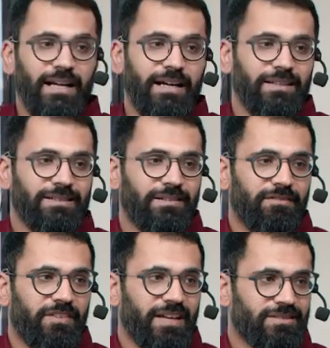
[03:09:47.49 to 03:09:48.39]
that is
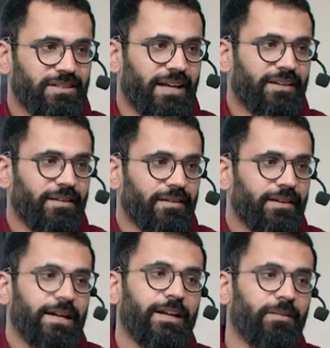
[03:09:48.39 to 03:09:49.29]
West Texas
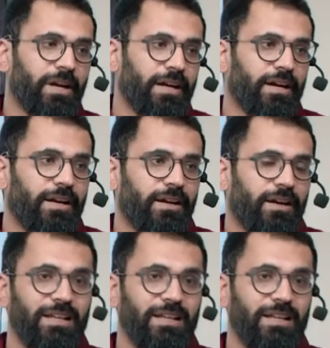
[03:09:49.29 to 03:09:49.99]
Intermediate.